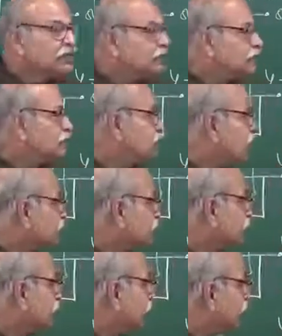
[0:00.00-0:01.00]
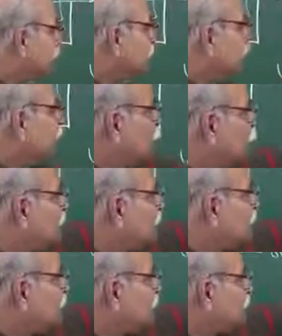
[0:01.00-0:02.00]
that can be used
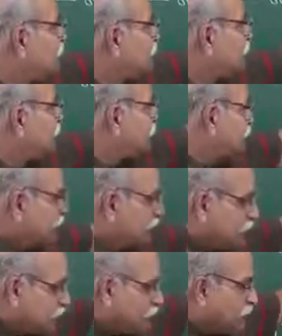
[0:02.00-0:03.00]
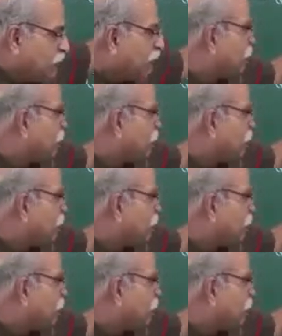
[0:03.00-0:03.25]
in this middle